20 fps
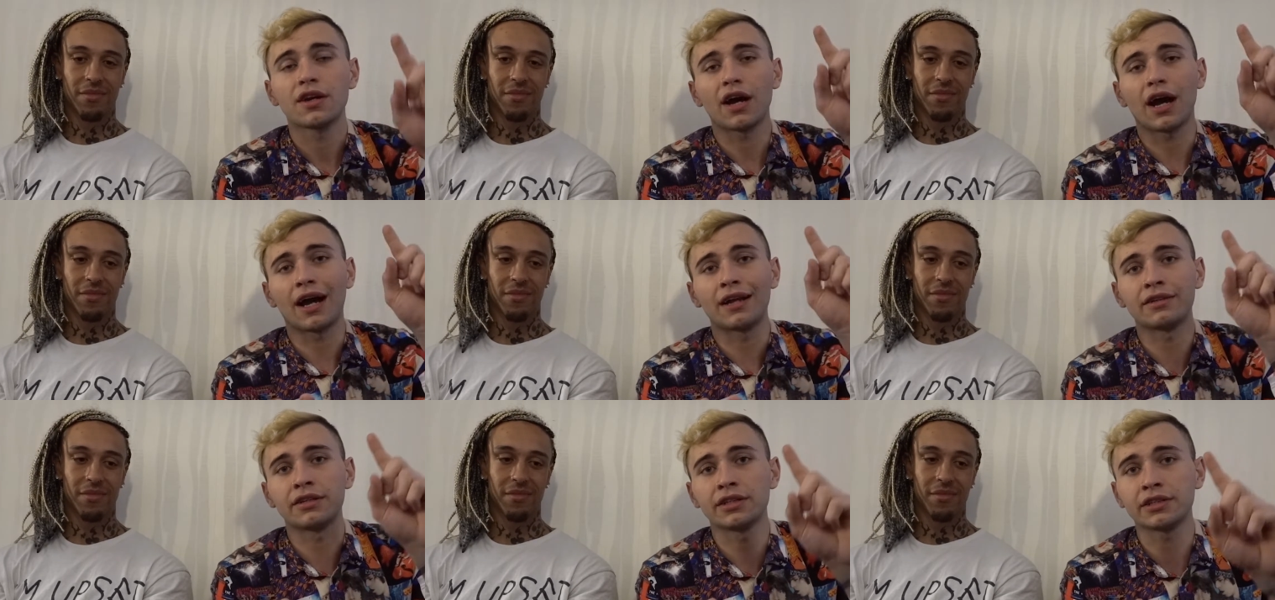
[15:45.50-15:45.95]

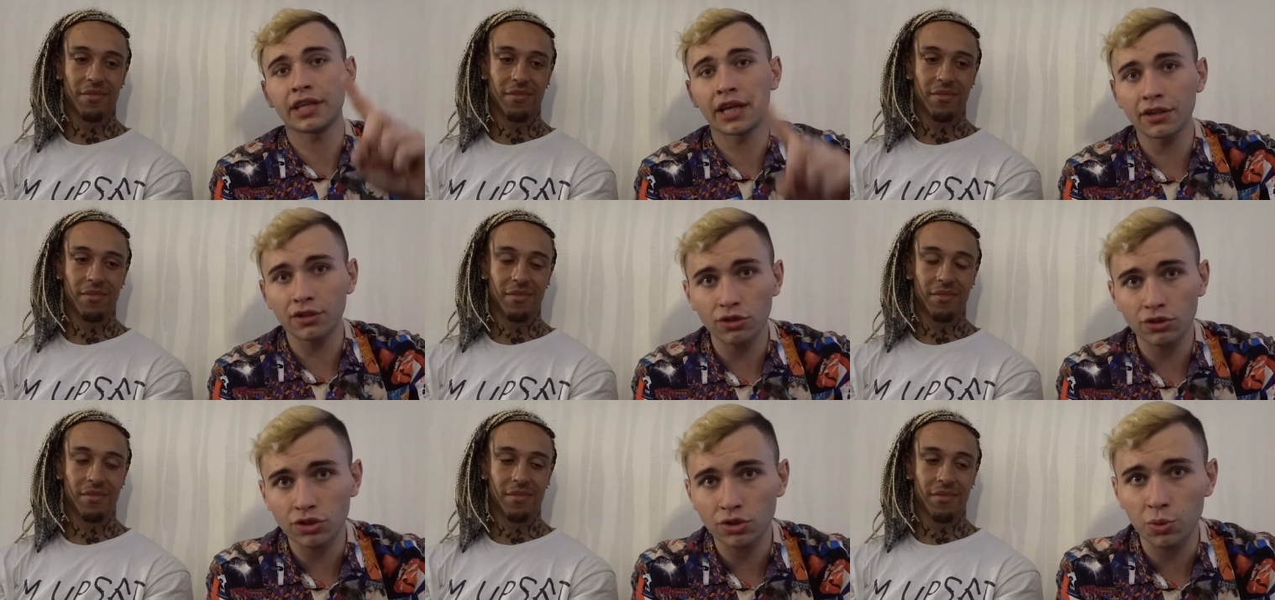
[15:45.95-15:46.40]
Speaker 1: a
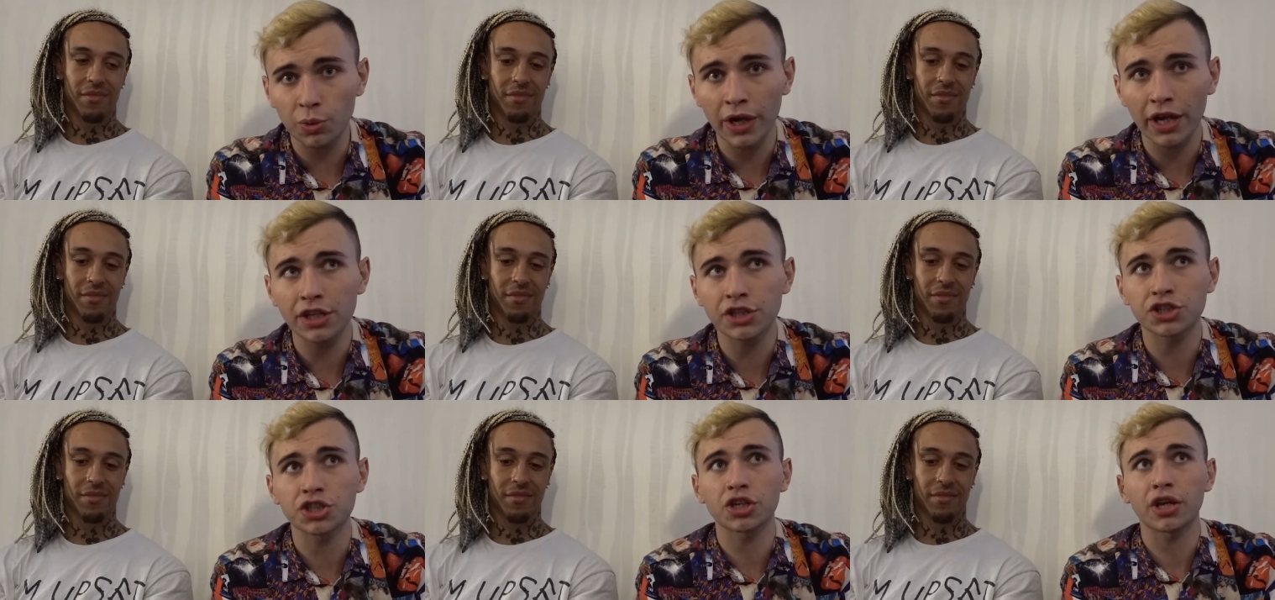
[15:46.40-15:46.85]
Nintendo
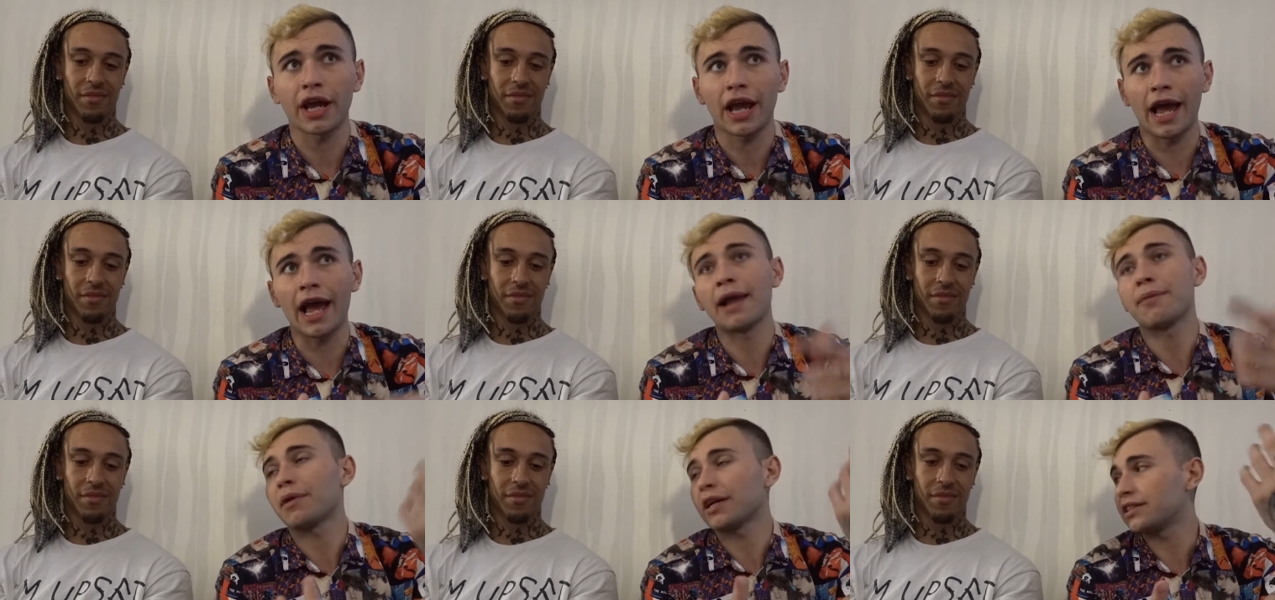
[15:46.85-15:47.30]
Switch,
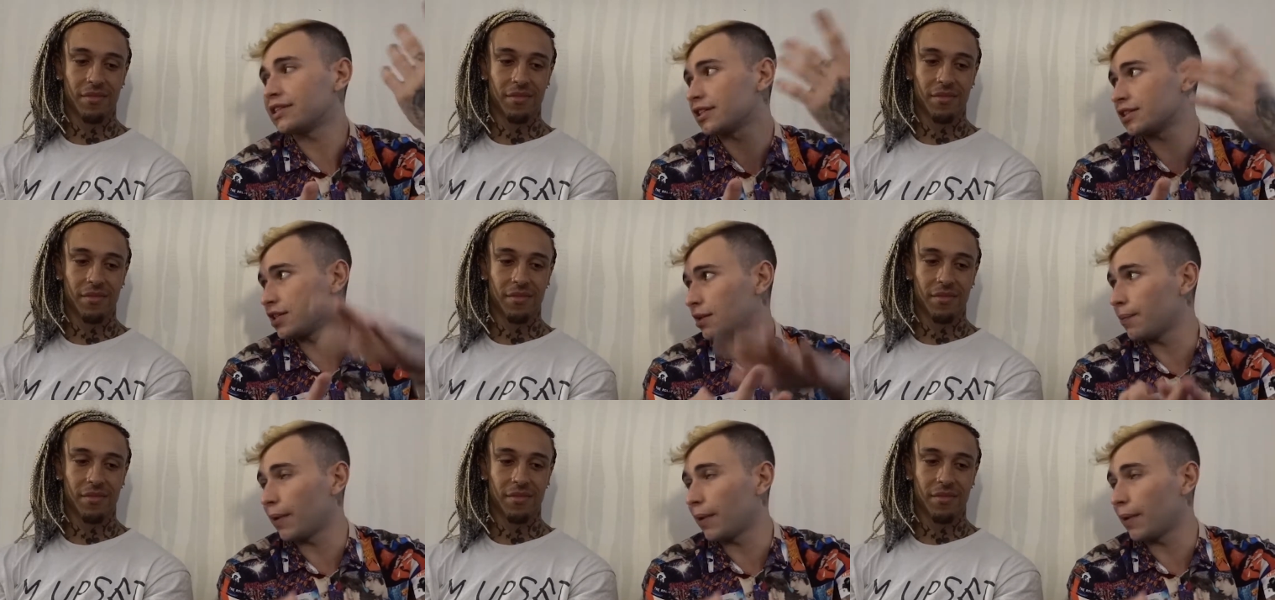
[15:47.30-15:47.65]
and my sixty